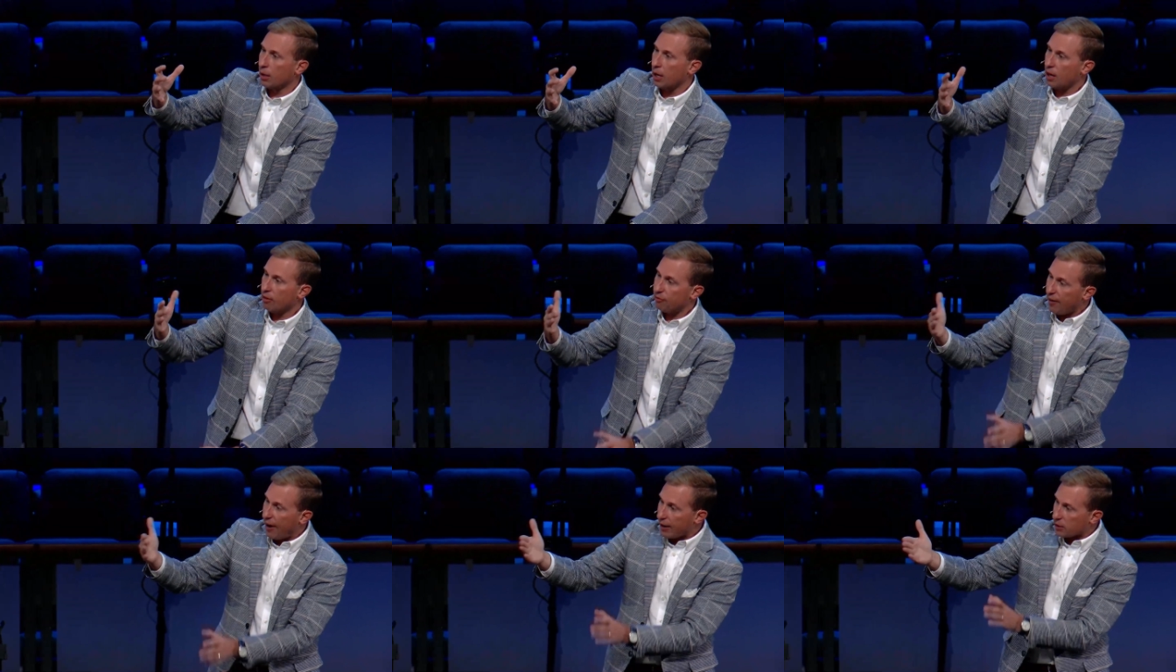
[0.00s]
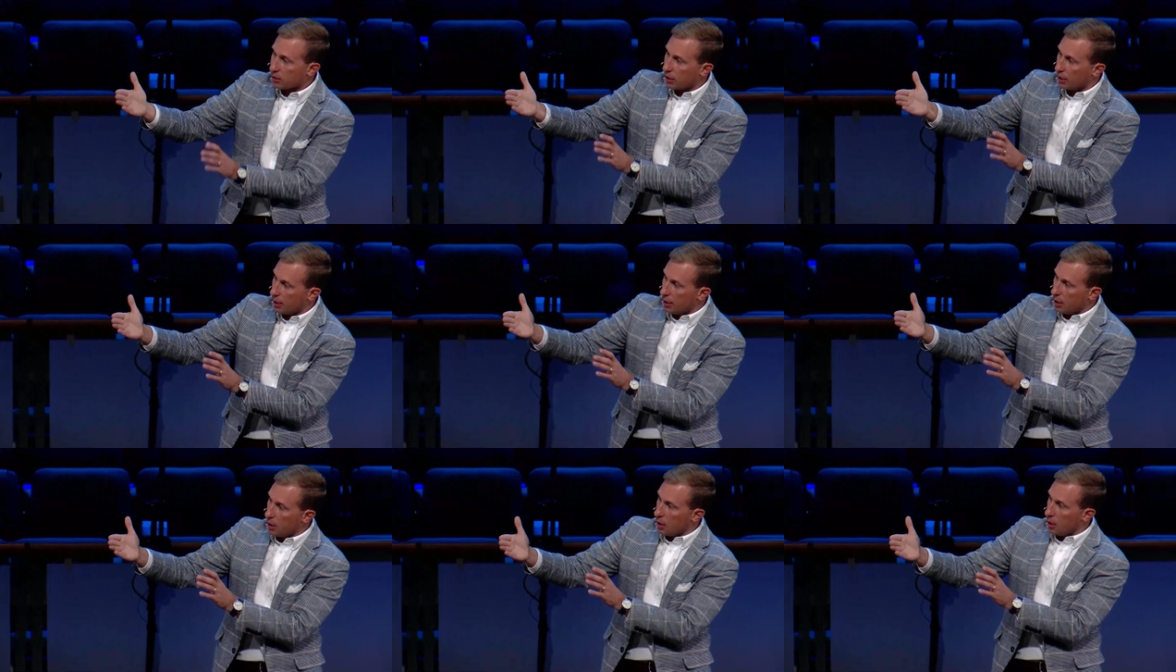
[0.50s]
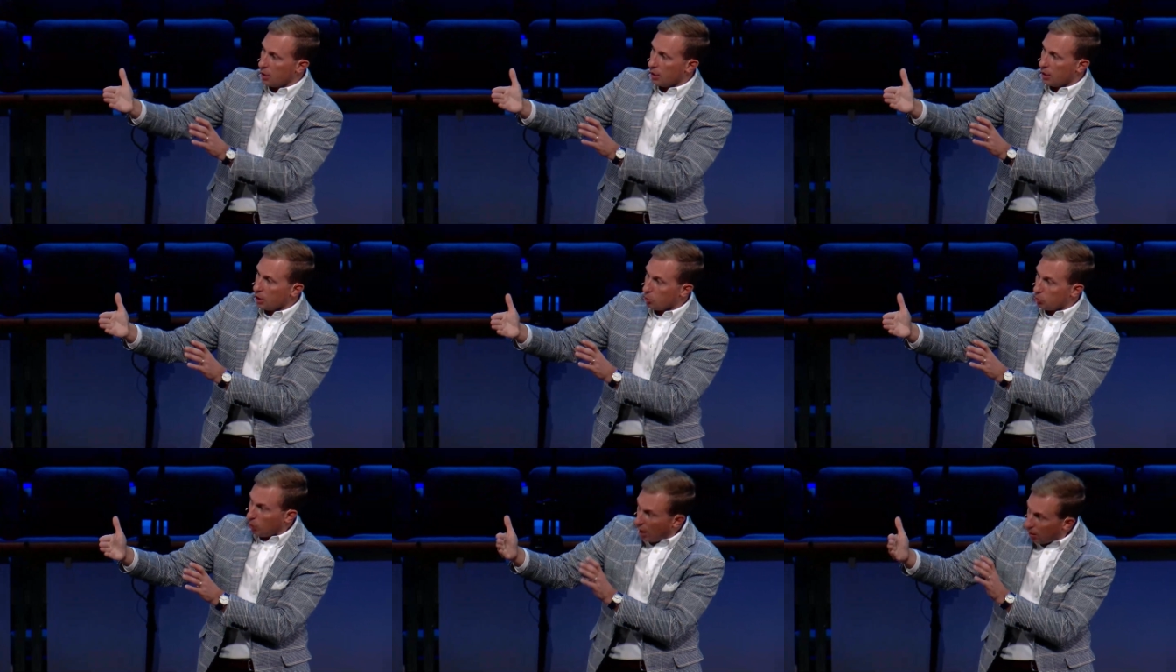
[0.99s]
In fact,
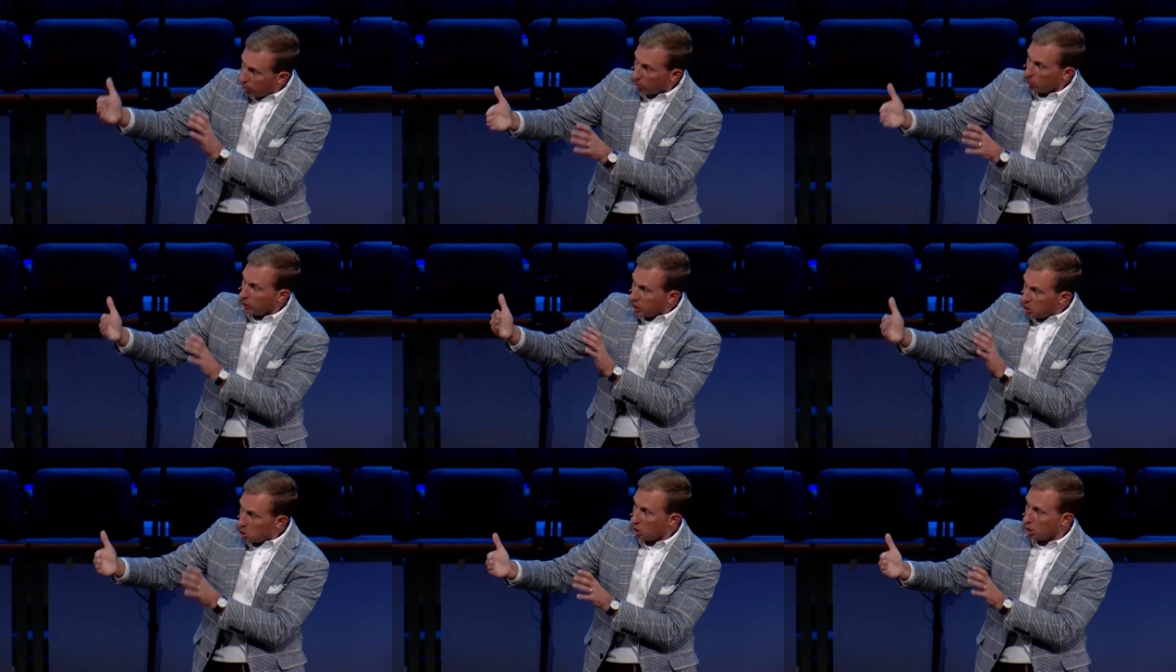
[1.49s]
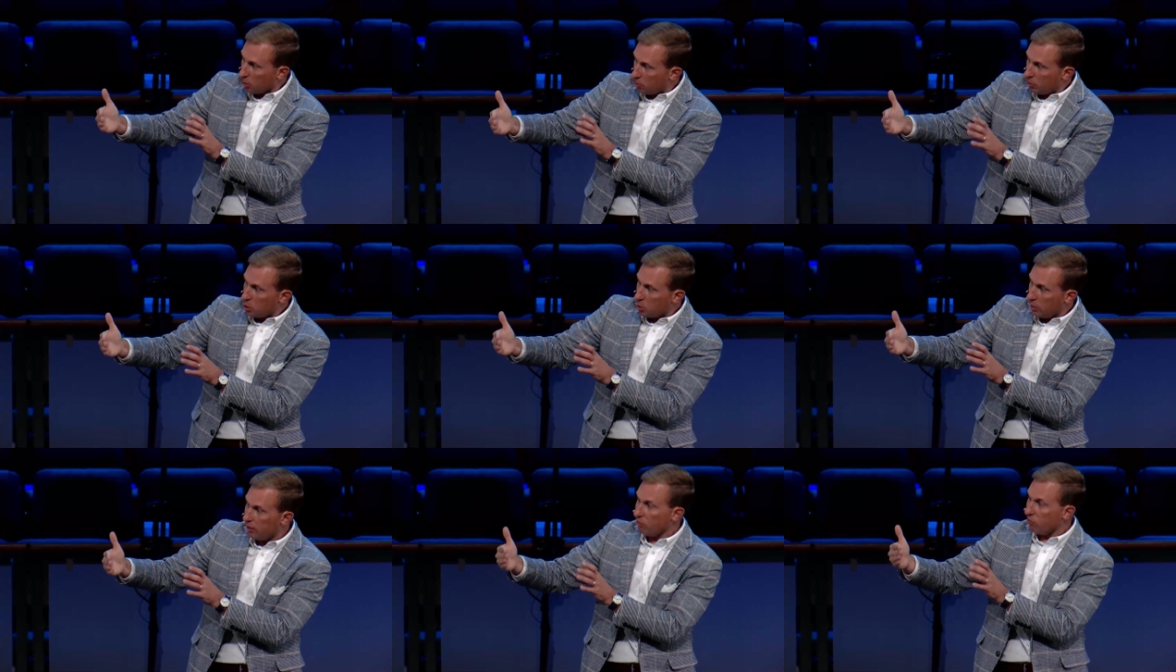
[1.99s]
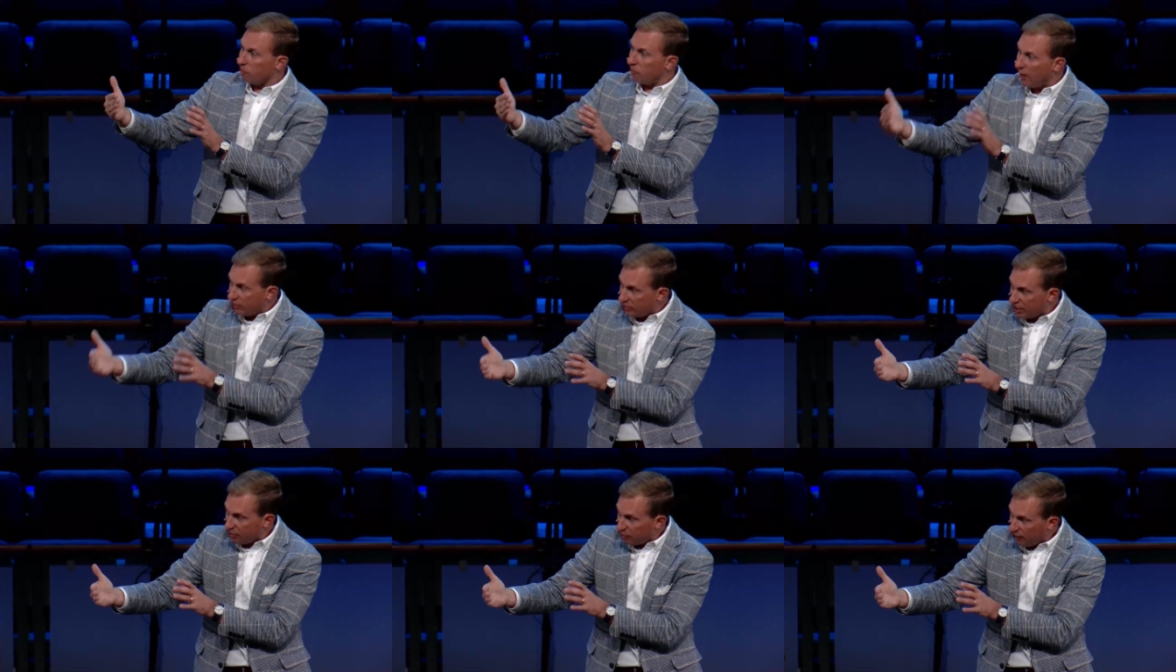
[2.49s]
probably took between
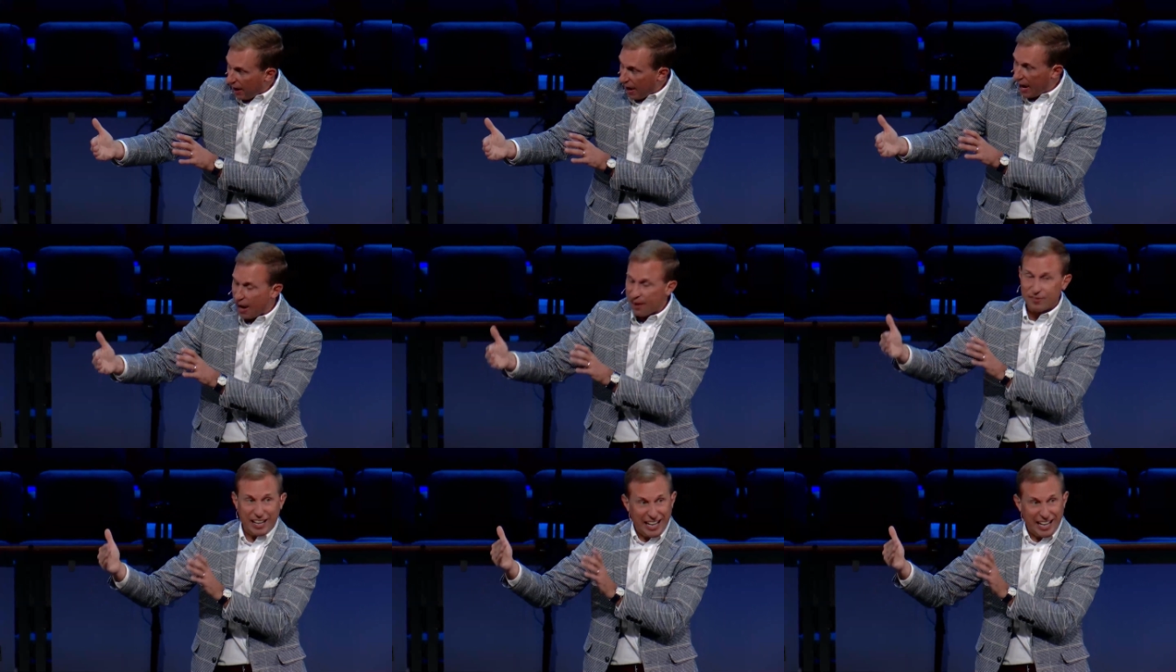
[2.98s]
55